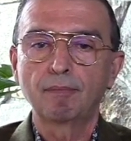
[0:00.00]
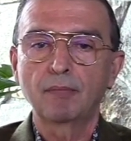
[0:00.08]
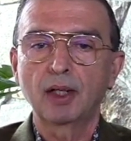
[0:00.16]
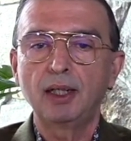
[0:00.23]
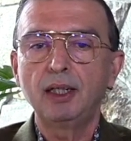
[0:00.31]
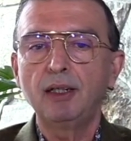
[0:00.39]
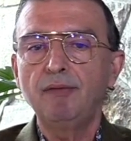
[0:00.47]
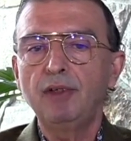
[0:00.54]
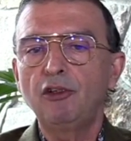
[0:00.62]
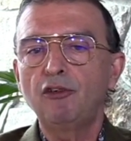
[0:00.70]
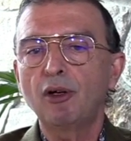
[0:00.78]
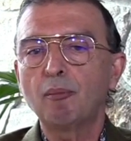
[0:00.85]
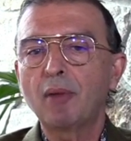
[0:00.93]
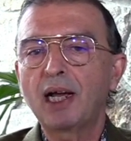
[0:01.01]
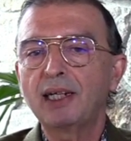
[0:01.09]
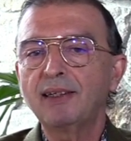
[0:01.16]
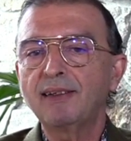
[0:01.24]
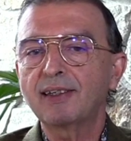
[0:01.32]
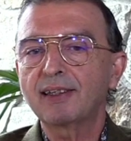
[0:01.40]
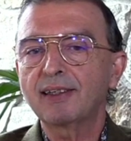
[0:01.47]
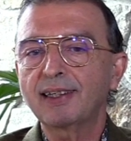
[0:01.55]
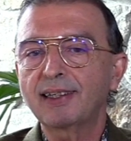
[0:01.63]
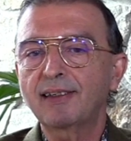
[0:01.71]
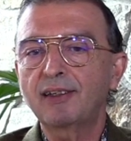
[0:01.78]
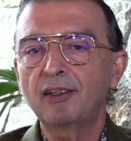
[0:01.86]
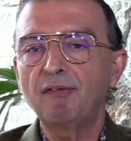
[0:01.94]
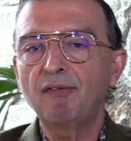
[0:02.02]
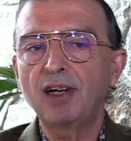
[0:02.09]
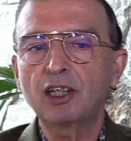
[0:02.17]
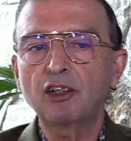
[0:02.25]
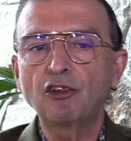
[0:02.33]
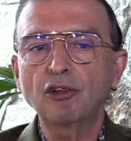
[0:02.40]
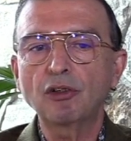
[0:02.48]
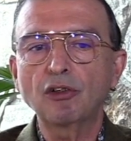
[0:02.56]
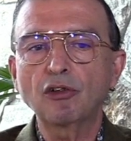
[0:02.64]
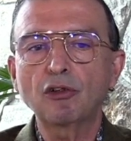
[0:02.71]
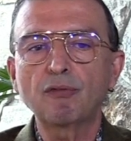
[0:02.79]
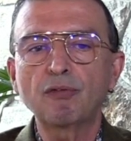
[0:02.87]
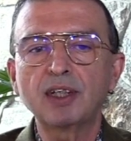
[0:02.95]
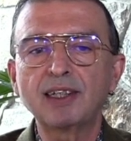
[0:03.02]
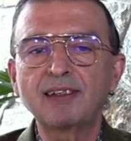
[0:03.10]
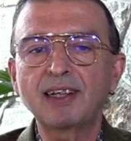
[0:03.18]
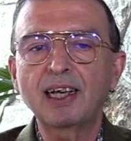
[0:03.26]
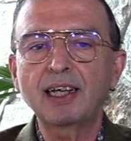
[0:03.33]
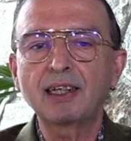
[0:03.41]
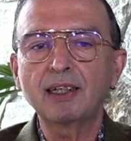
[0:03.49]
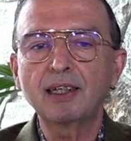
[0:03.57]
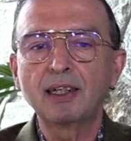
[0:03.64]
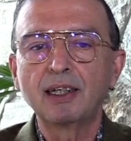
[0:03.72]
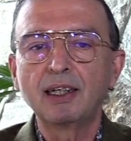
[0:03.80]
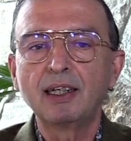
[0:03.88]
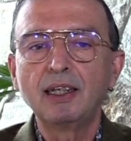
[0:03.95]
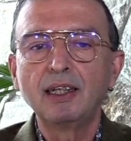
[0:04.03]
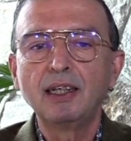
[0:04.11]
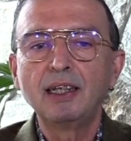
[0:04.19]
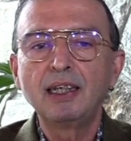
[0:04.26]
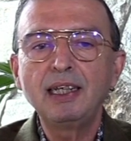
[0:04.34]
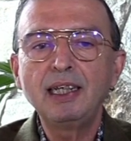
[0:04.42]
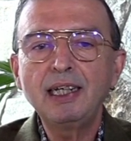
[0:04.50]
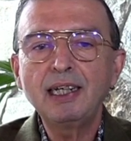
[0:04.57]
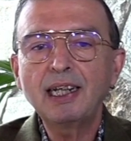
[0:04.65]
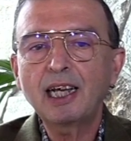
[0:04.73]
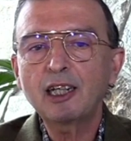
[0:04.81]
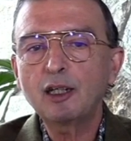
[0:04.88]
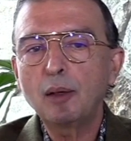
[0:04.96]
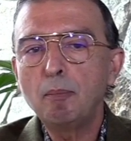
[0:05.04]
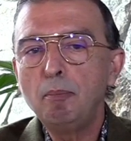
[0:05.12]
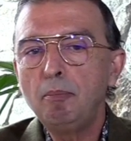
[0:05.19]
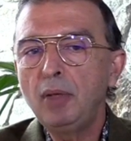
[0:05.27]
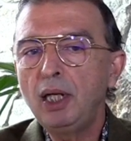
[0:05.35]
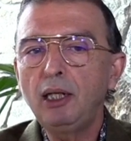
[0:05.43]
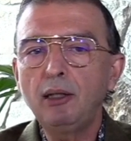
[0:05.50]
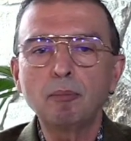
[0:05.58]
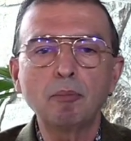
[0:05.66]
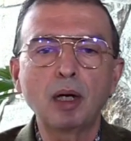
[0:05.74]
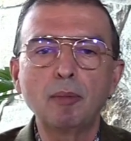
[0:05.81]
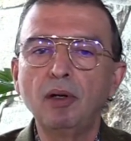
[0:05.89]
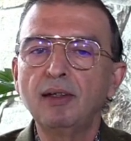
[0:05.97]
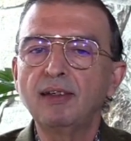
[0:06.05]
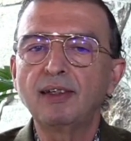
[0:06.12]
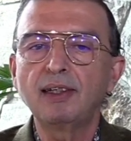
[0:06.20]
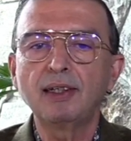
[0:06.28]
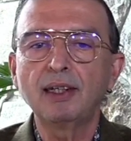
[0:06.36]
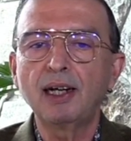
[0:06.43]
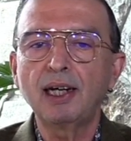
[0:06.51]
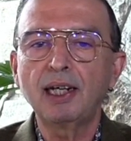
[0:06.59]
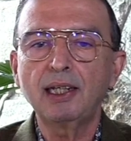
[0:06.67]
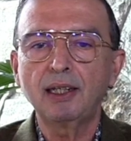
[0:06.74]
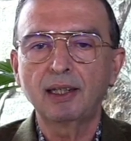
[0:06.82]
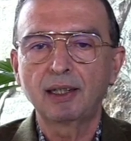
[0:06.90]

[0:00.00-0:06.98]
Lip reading: Individual minds are just reflections of the sun in that million bubbles in the lake.